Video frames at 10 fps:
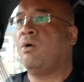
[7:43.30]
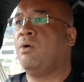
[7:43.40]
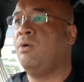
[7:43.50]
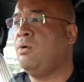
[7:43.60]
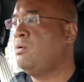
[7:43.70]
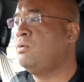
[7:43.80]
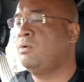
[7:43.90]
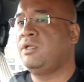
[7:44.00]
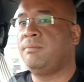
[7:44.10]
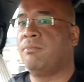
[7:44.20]

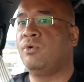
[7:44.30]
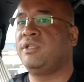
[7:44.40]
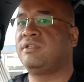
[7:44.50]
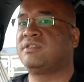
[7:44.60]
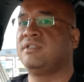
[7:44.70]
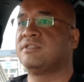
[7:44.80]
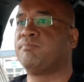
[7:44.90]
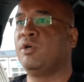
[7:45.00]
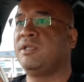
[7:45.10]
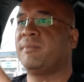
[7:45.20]
Holy moly, this thing is
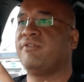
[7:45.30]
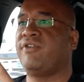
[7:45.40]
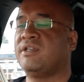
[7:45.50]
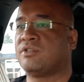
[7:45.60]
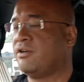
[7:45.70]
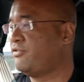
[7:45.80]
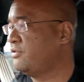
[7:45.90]
pulling my face off.